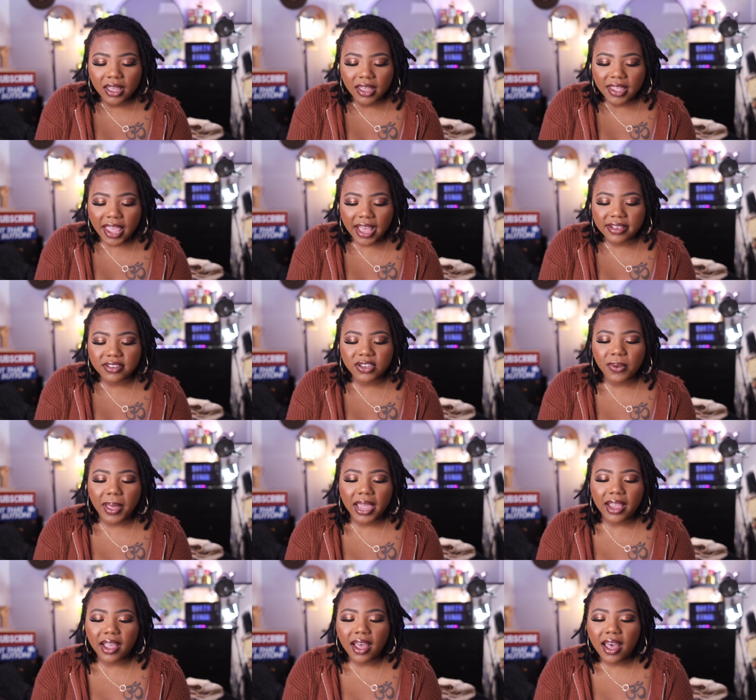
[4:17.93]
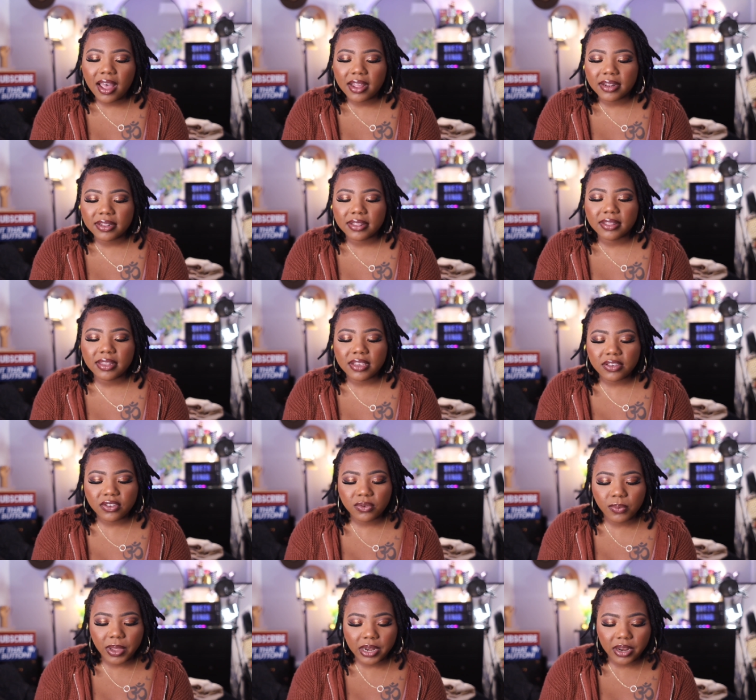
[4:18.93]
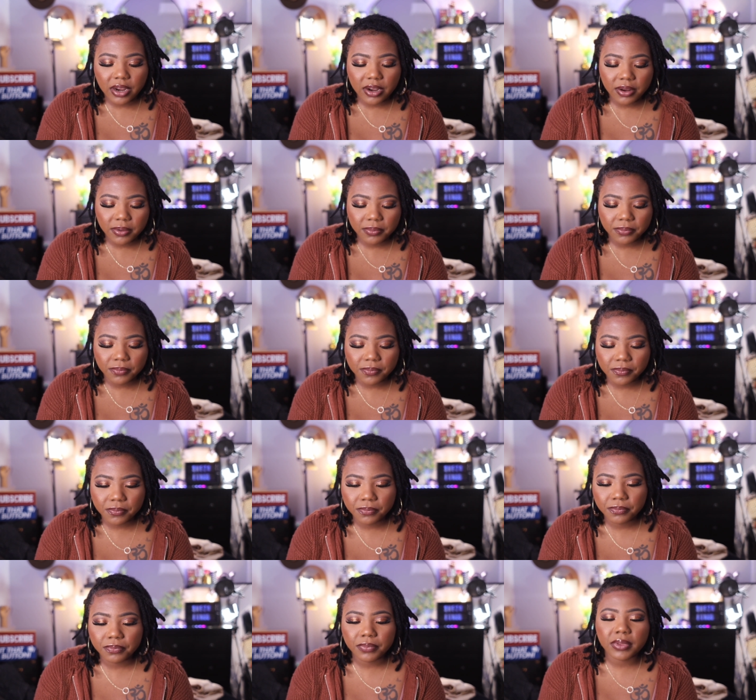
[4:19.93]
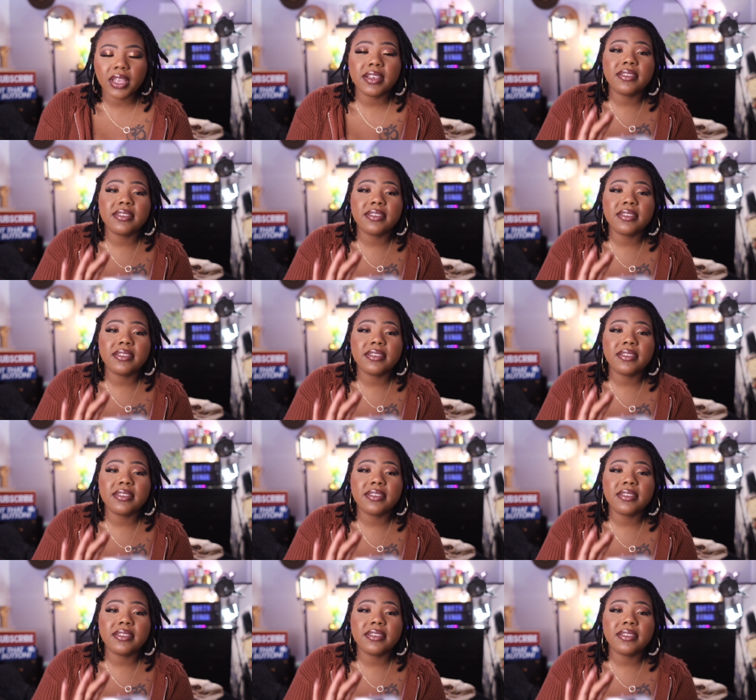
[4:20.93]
yeah, so I got this sweater. It